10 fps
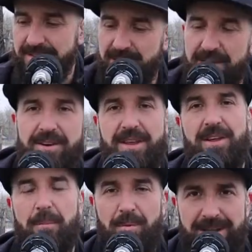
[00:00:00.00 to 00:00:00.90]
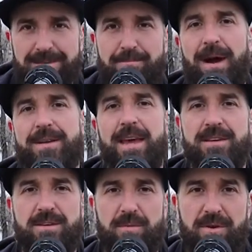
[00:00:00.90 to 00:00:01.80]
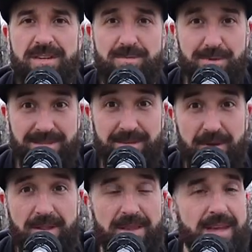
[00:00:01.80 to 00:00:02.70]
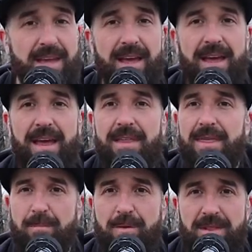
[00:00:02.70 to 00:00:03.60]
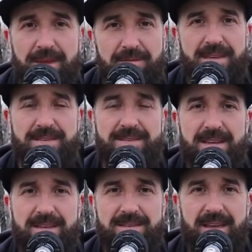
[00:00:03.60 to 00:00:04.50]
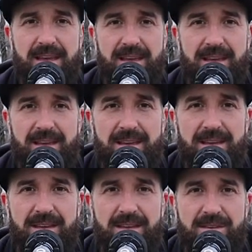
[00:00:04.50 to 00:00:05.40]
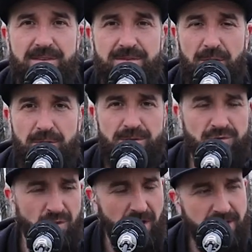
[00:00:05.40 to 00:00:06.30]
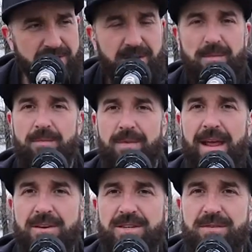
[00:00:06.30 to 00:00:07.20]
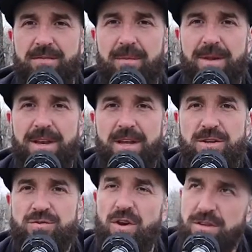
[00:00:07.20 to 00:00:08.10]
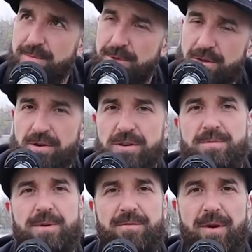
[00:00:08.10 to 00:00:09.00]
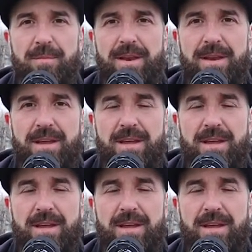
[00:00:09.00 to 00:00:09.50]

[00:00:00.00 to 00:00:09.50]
in this Clarity Compressed podcast community specifically, that believe these things. So draw some energy from it. Draw some encouragement from it.